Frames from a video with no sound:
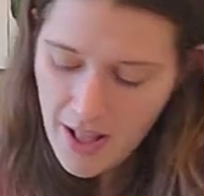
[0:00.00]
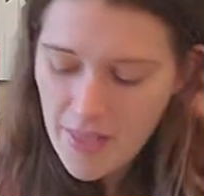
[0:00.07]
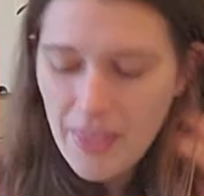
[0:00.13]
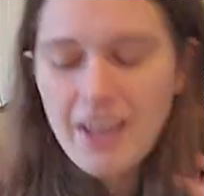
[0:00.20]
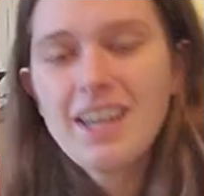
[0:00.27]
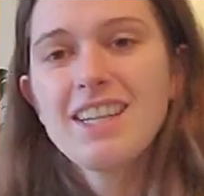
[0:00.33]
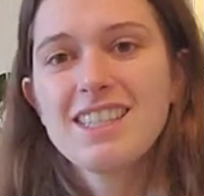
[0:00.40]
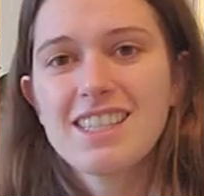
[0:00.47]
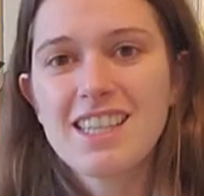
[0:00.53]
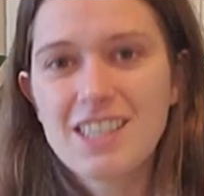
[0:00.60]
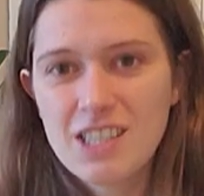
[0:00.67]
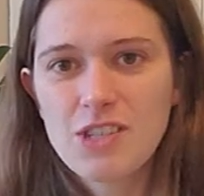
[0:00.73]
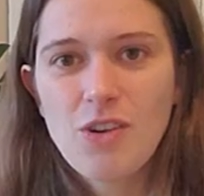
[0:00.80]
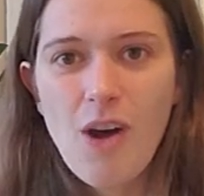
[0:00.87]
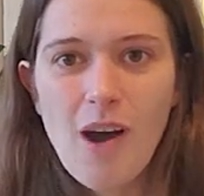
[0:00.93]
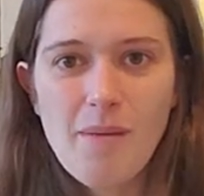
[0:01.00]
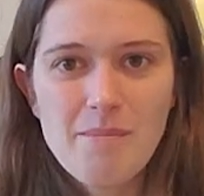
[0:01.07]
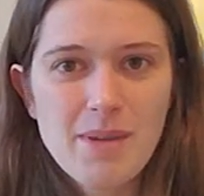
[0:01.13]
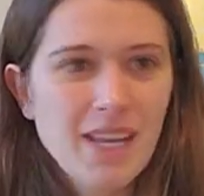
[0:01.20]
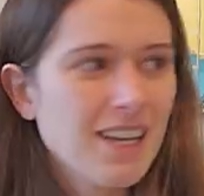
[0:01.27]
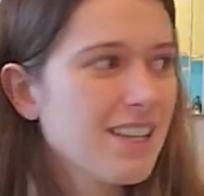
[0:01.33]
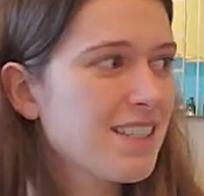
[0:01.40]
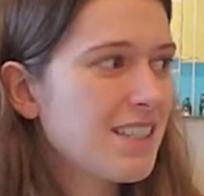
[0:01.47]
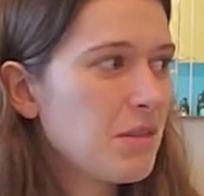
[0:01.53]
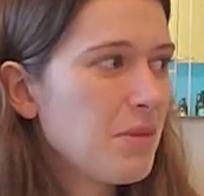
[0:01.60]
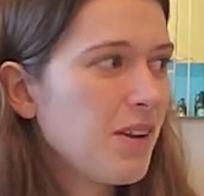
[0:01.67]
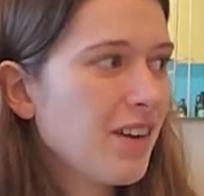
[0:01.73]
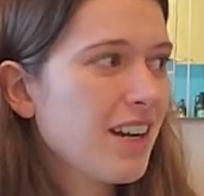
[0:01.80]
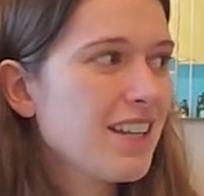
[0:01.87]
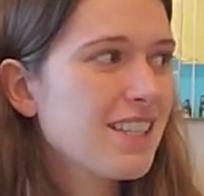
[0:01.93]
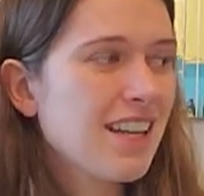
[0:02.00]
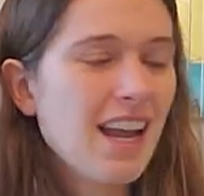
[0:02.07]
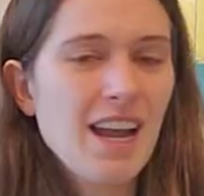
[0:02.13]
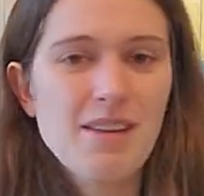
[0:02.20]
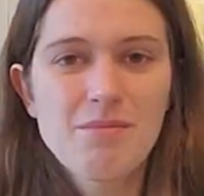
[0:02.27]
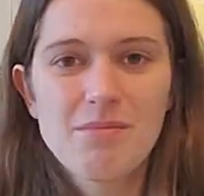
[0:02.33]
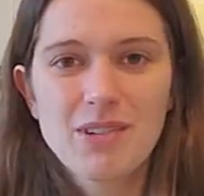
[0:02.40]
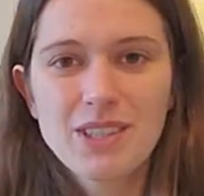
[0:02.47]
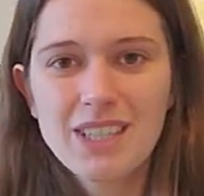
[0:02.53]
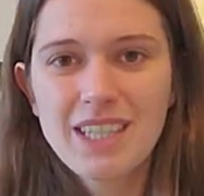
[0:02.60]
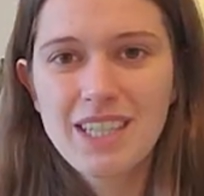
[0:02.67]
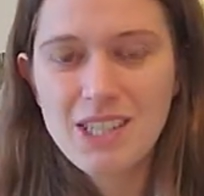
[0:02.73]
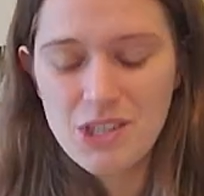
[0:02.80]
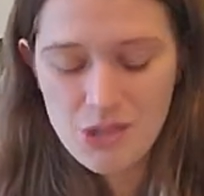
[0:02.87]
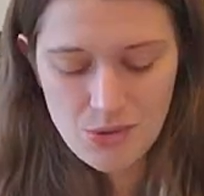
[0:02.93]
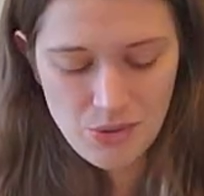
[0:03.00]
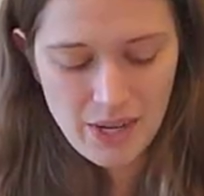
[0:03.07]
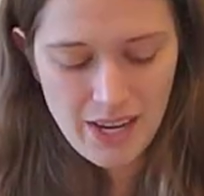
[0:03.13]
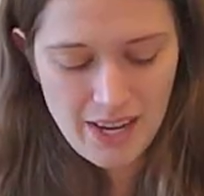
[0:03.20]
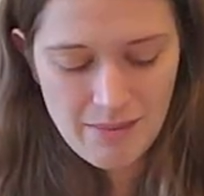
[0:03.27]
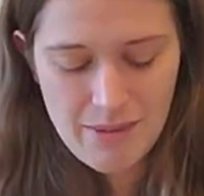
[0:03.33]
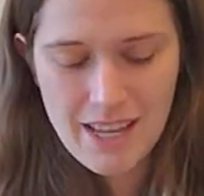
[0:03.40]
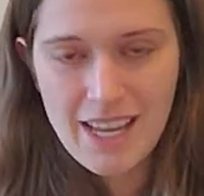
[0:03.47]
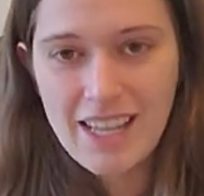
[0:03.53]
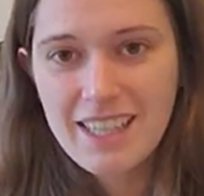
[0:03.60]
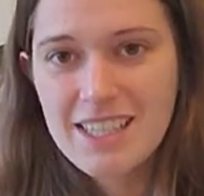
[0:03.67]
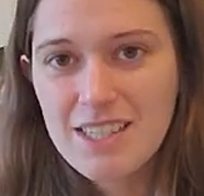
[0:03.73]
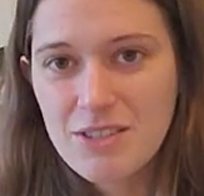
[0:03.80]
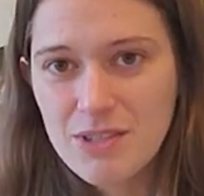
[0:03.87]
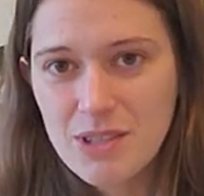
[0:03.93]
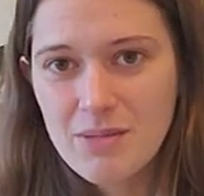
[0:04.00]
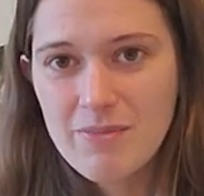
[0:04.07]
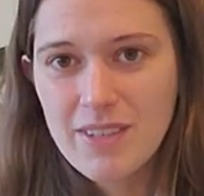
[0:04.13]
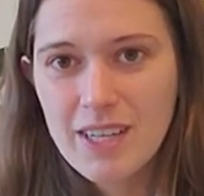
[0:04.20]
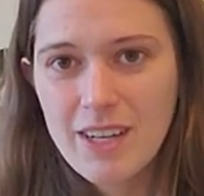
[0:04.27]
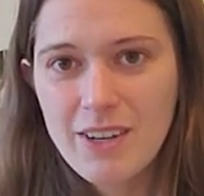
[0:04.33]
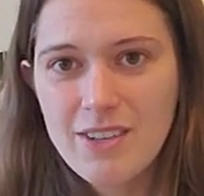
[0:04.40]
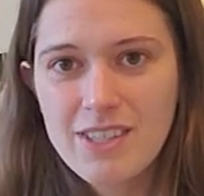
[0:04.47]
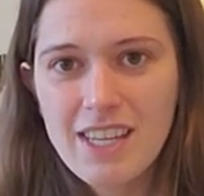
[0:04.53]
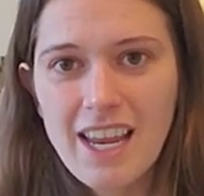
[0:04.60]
That needs to stop, because to be honest, I'm really enjoying making these YouTube videos